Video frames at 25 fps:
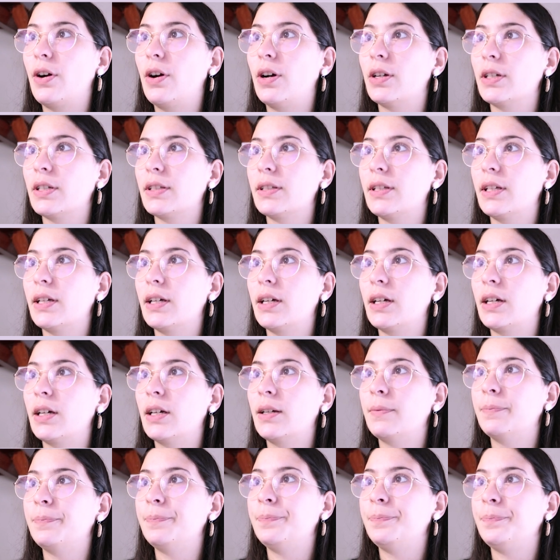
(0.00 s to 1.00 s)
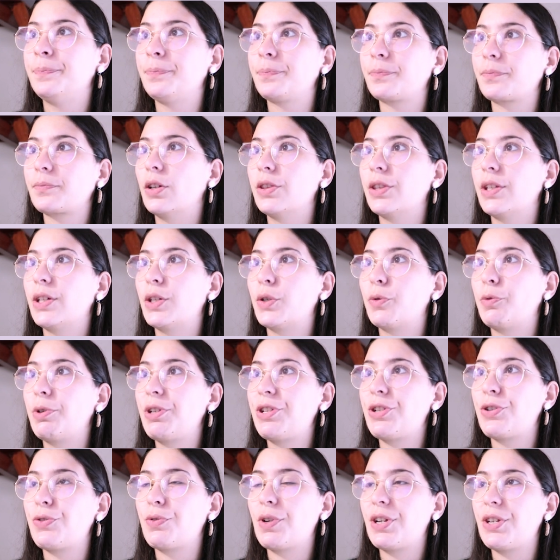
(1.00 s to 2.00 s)
on the
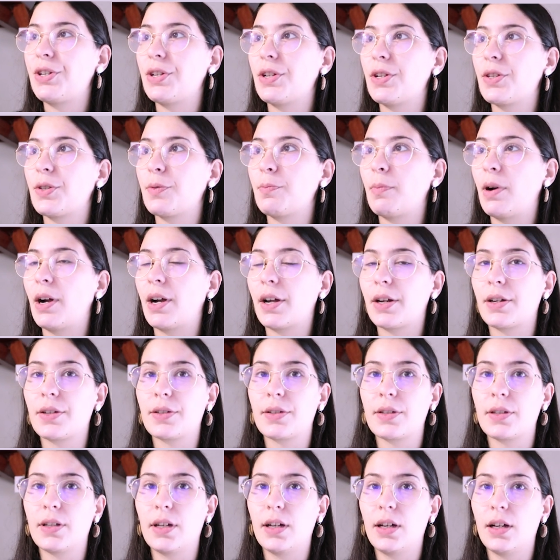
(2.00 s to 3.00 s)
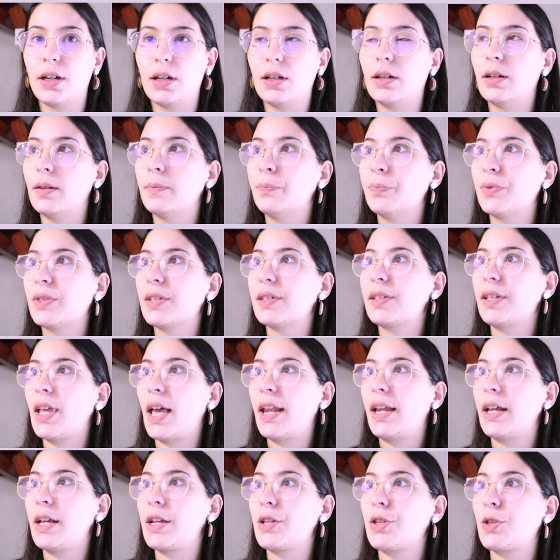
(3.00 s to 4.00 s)
registrations marks
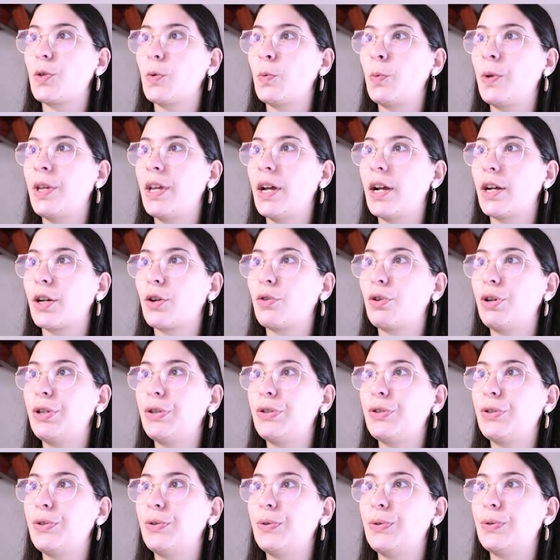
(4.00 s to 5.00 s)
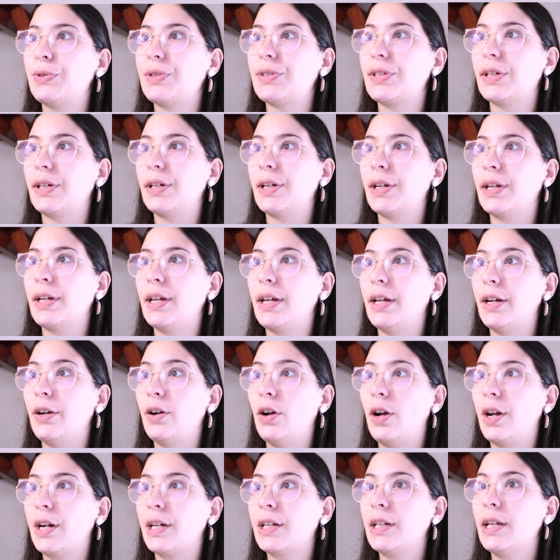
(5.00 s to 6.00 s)
settings, we are going to turn it
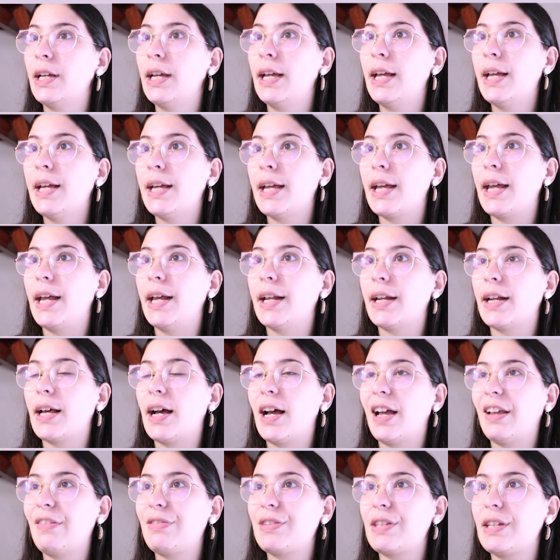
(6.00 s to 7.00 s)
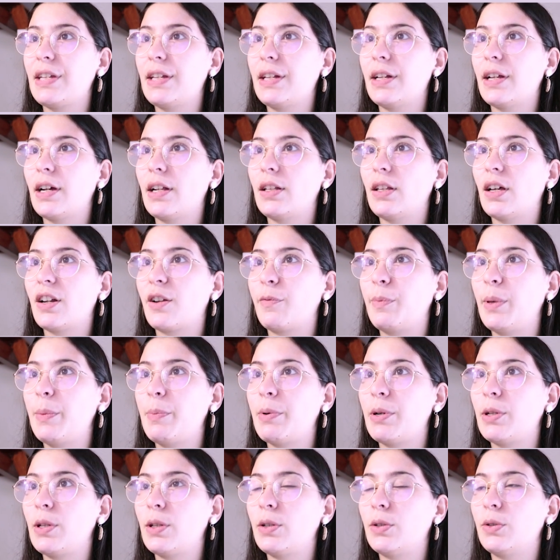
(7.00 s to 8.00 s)
on. And I've seen a lot of
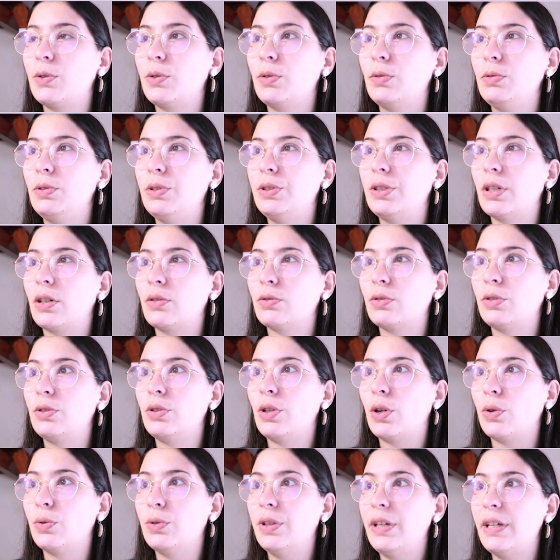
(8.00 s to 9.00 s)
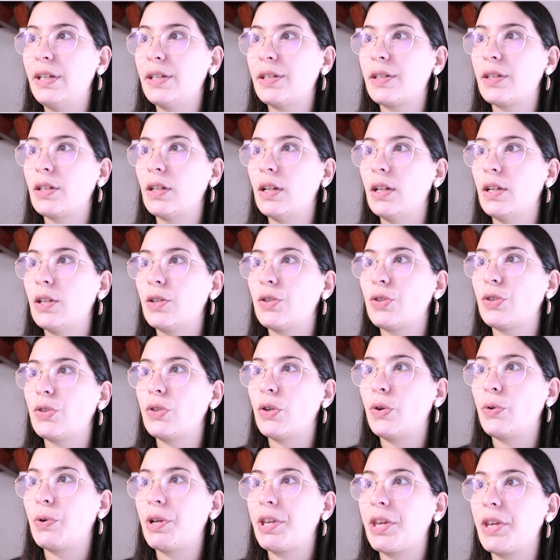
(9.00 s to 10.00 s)
people who don't know this.
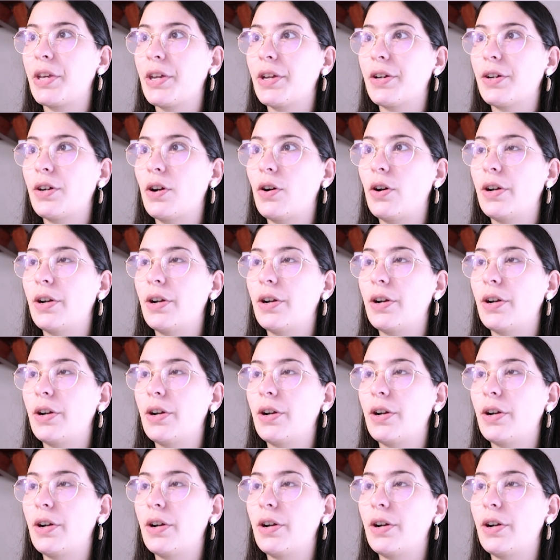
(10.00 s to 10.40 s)
So here